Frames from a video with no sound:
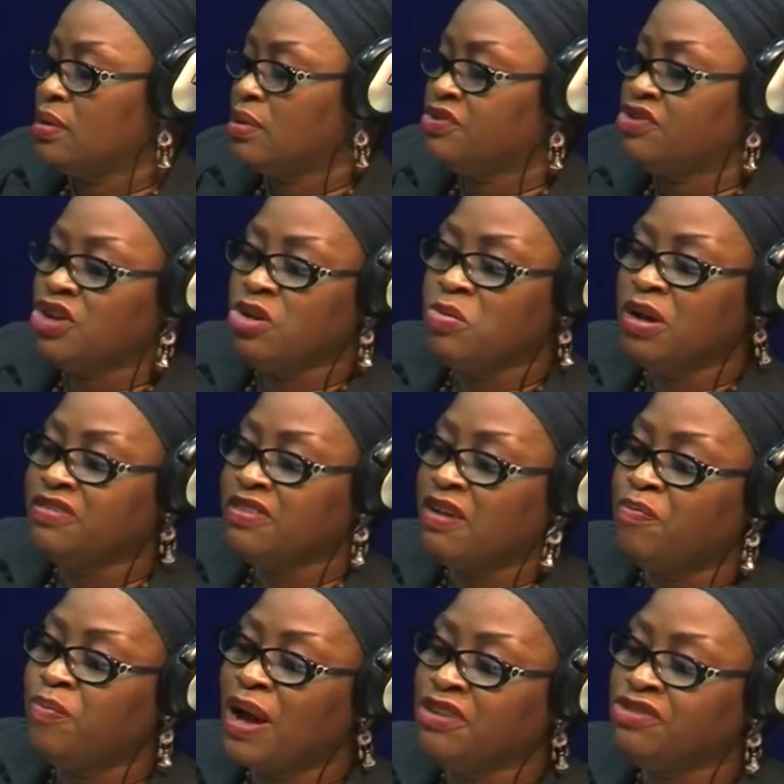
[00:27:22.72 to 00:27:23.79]
So you must
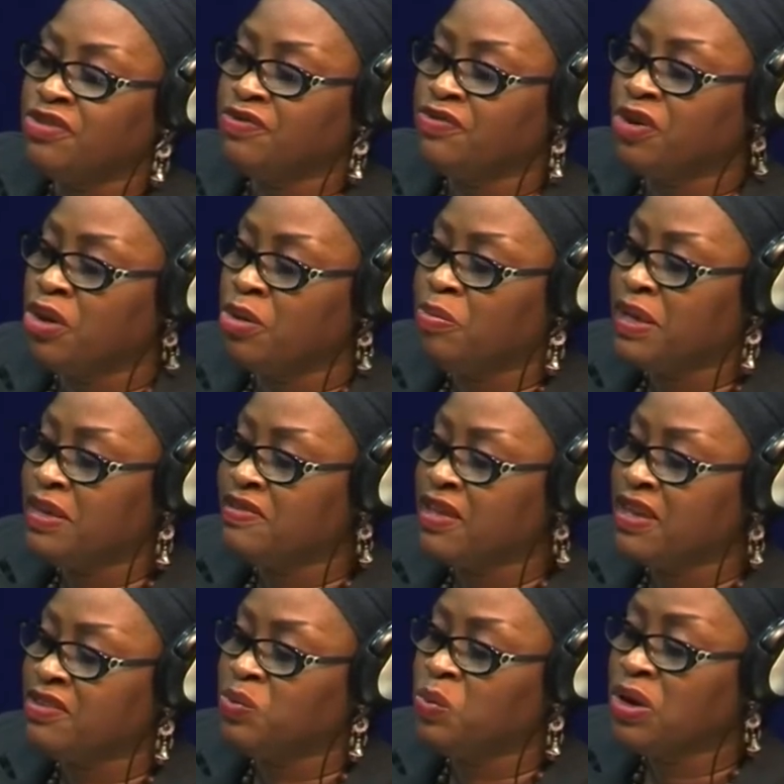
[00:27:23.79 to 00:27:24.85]
have passion for your
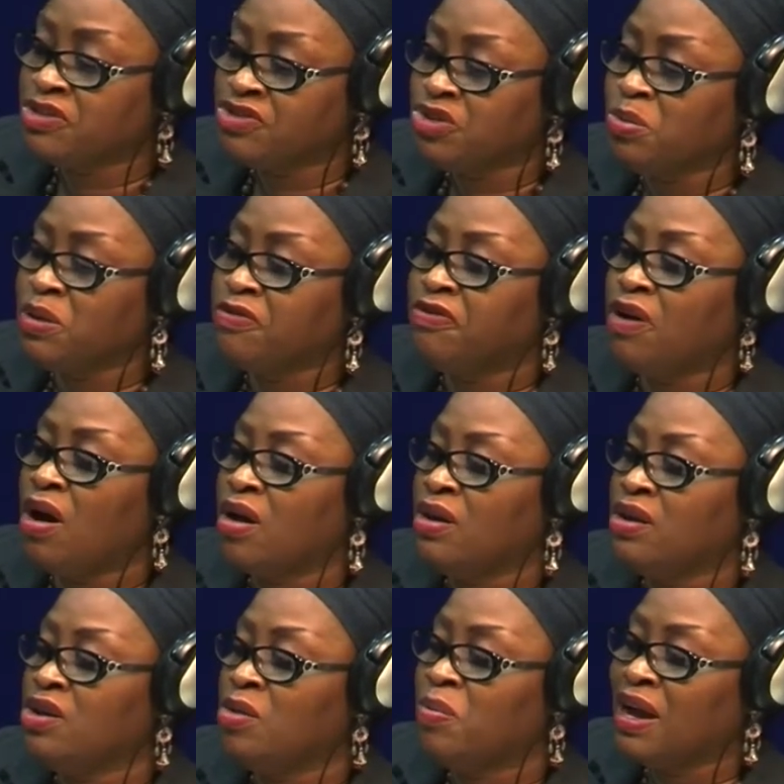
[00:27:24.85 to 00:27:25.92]
business. Work should be
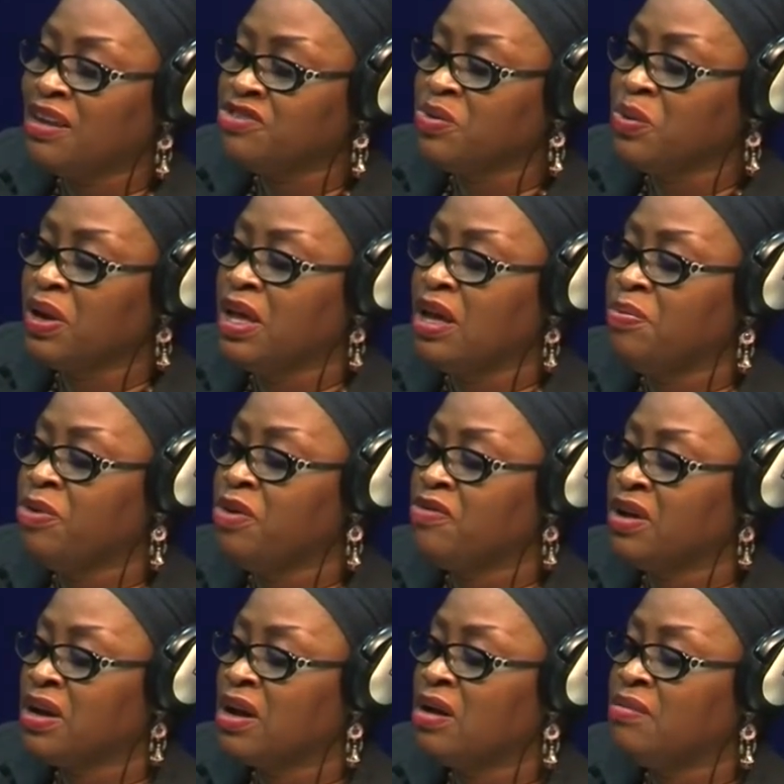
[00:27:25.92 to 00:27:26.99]
fun. Your passion will help you
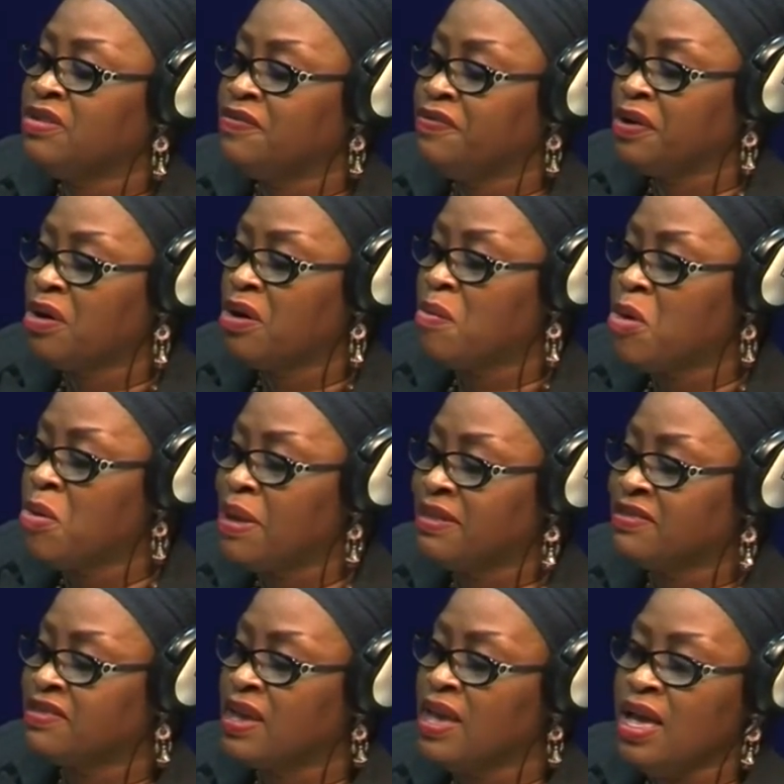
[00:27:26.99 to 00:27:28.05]
overcome difficult
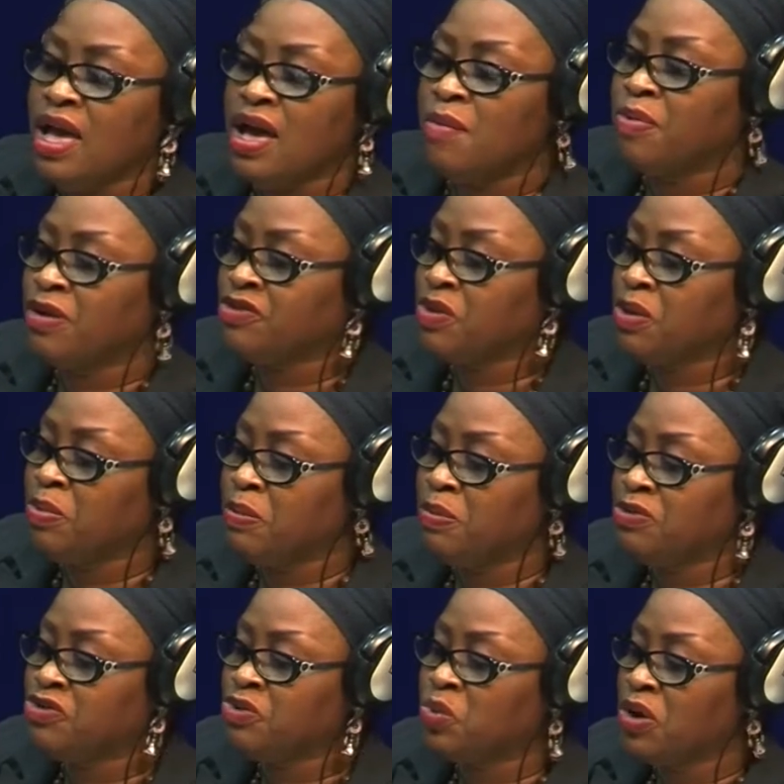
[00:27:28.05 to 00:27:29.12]
moments and persuade
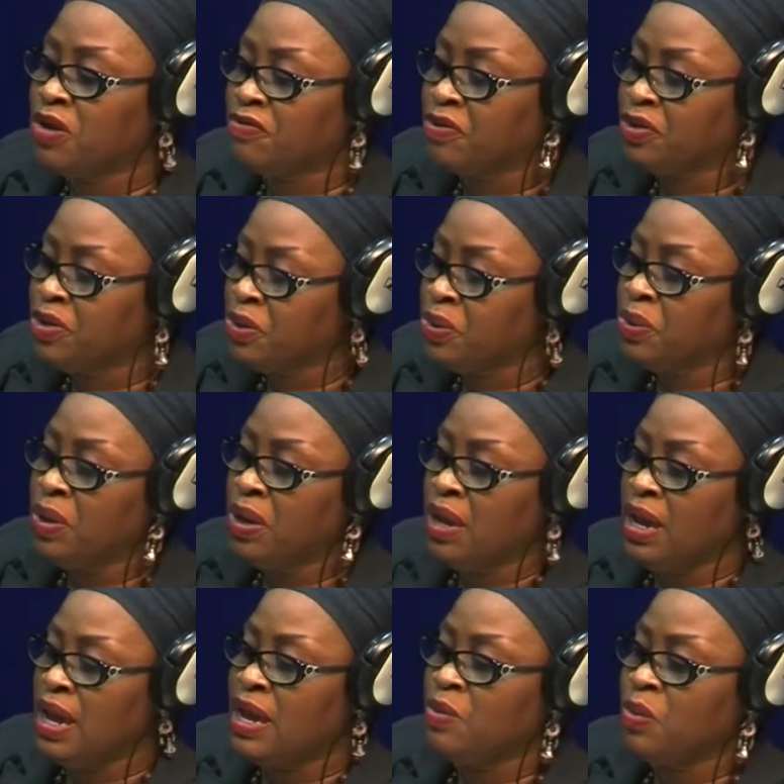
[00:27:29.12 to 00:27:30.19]
people to work for you
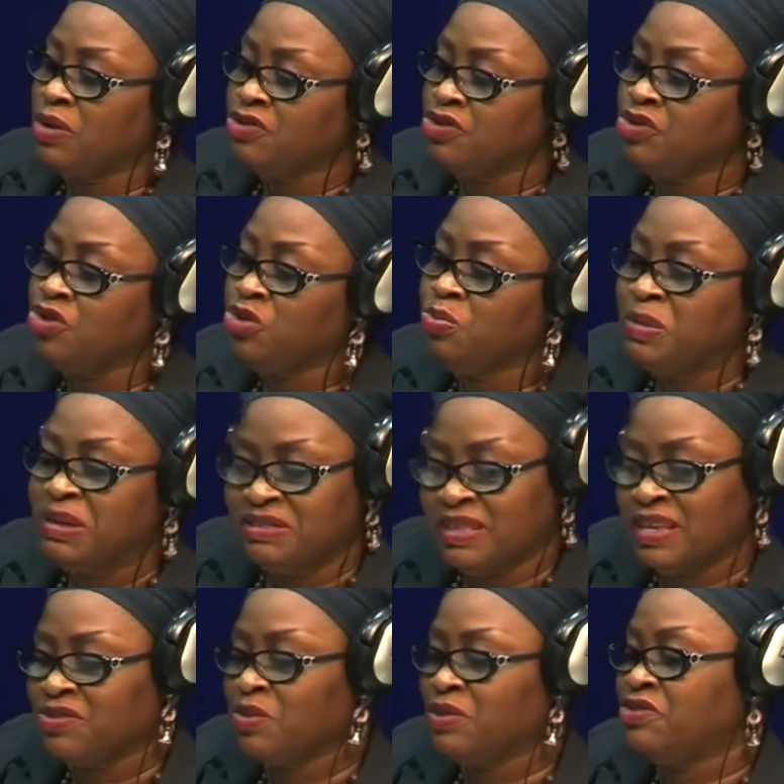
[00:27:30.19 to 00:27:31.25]
and want to do
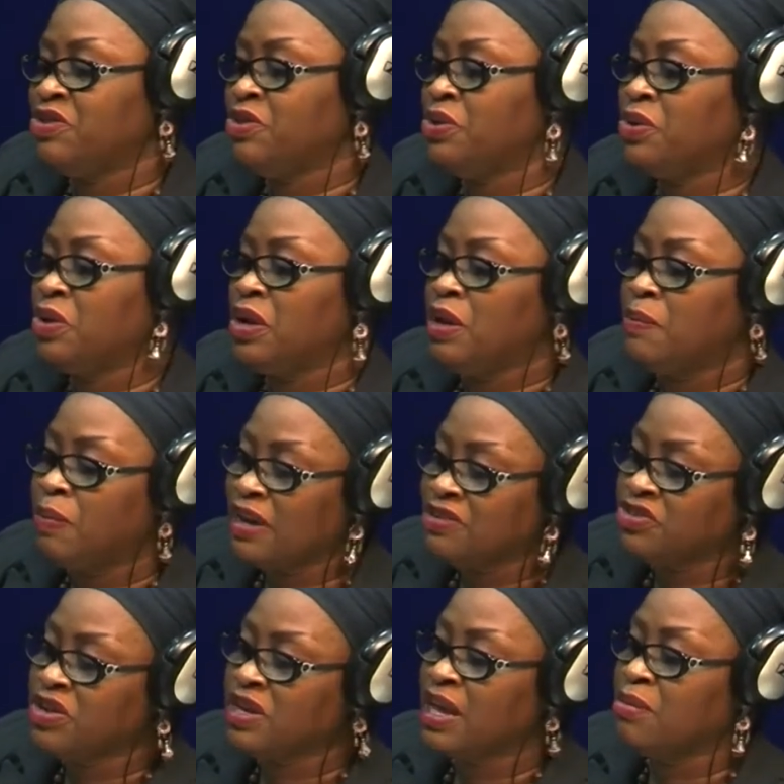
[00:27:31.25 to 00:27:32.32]
business with you.
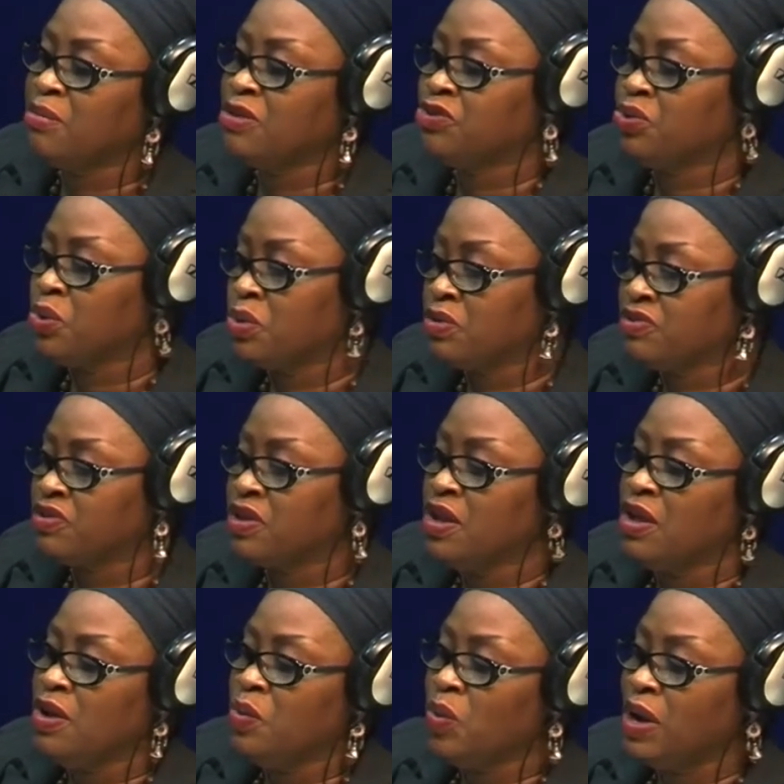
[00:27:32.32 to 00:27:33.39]
Passion can be taught.
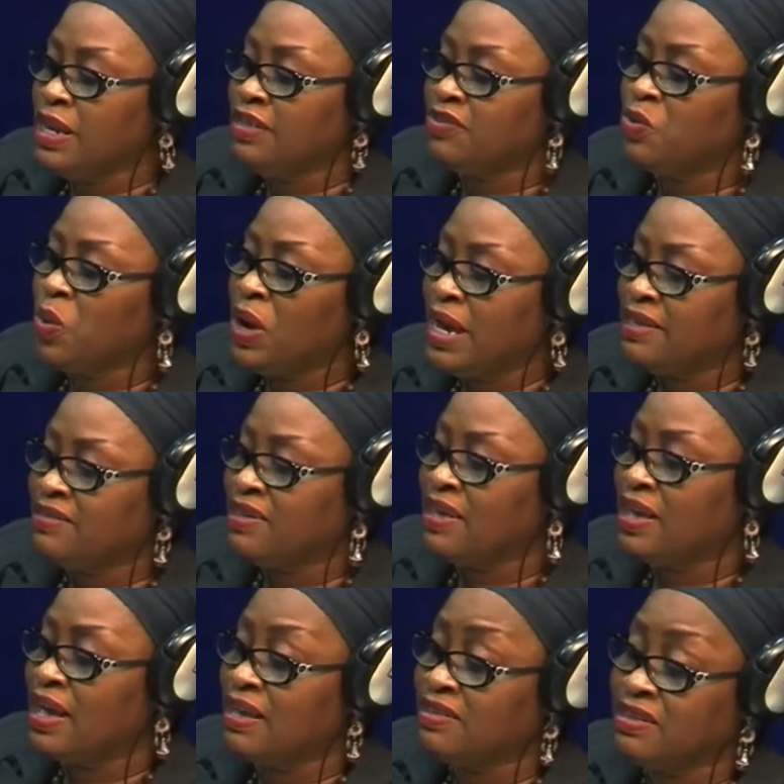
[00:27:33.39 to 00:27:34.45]
When it wanes,
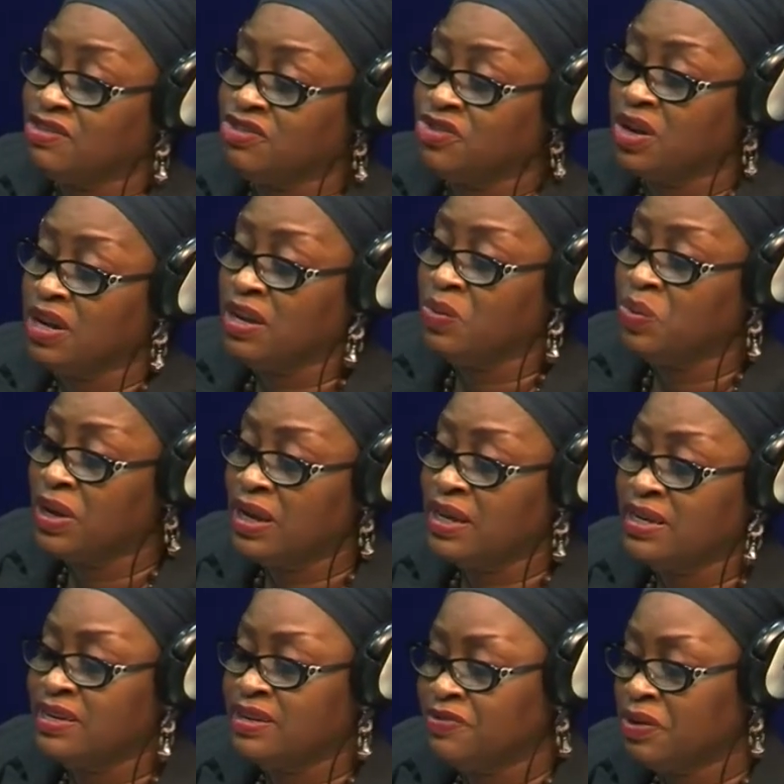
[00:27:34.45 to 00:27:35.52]
as it surely will
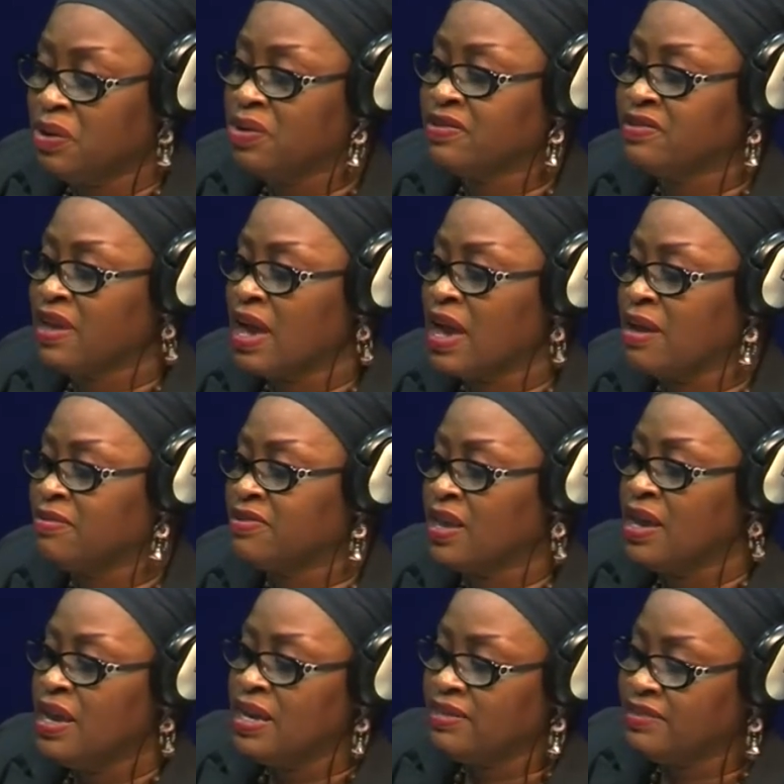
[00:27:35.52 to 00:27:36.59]
in difficult times,
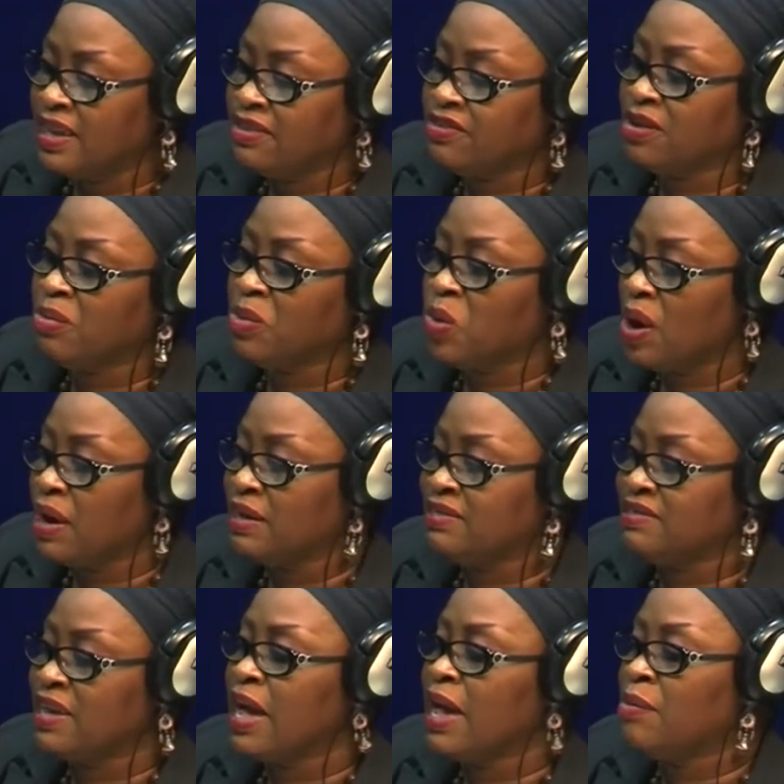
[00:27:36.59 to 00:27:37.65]
take some quiet
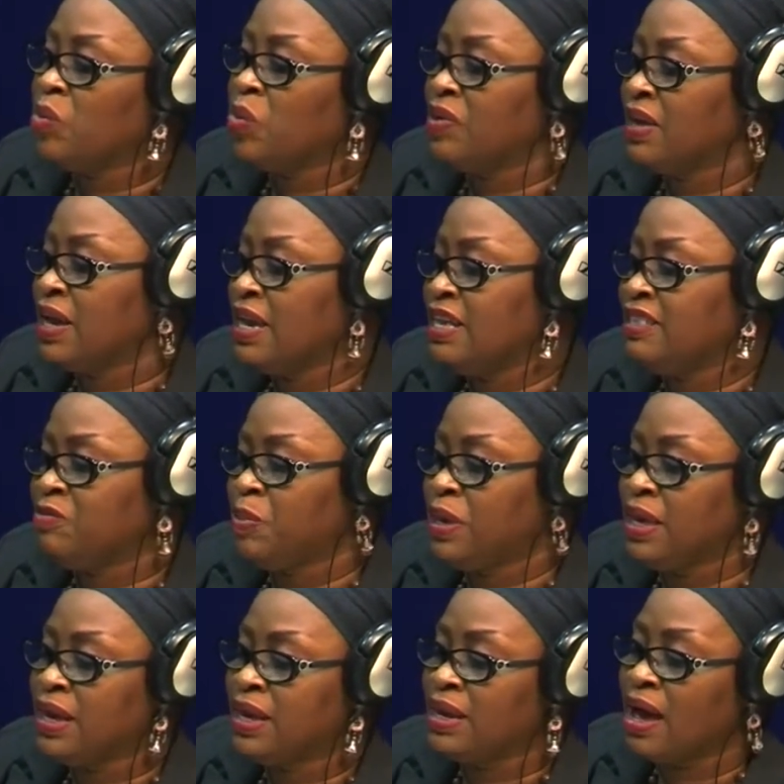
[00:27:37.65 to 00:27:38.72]
time, whether it
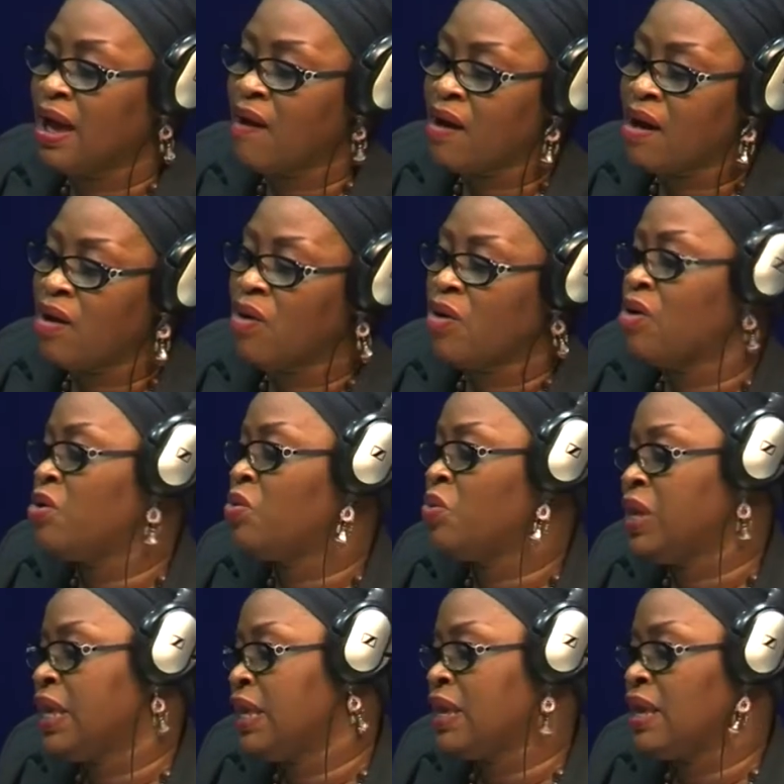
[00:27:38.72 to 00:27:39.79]
be an hour or a
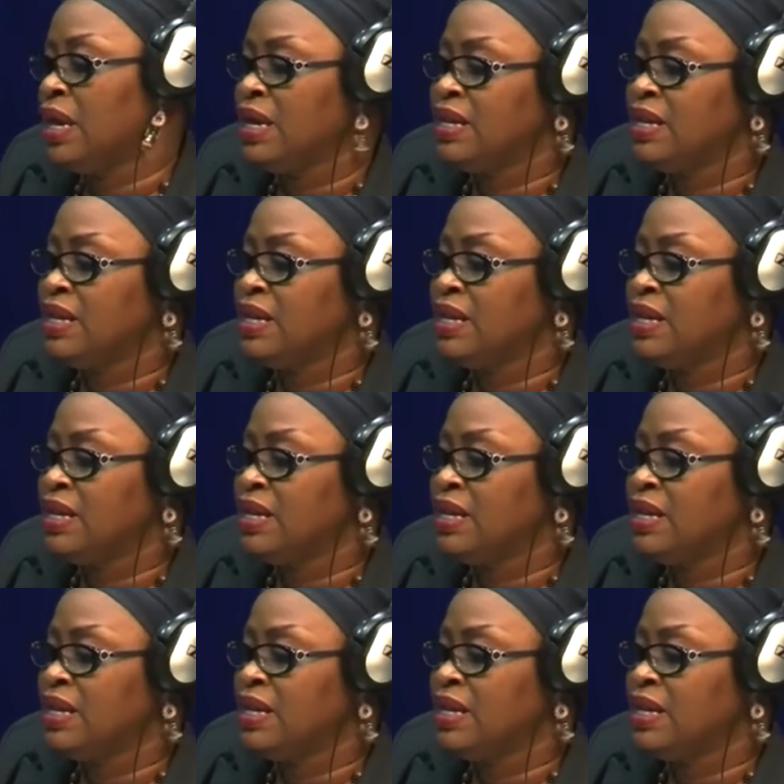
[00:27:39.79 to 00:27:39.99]
week.